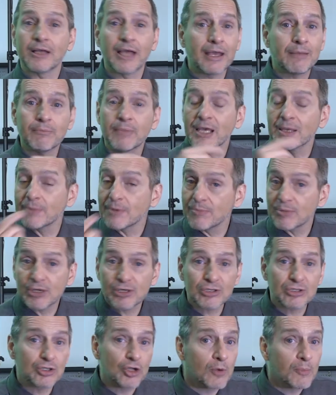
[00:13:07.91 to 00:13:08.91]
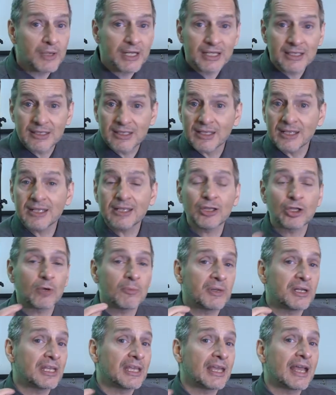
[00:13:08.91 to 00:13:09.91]
And maybe because nobody did it,
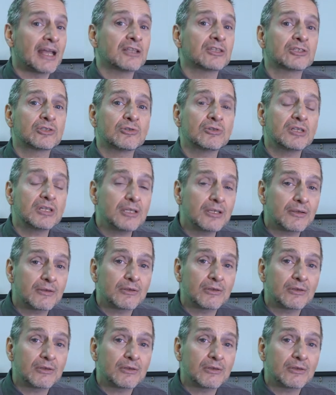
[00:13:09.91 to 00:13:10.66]
nobody answered it,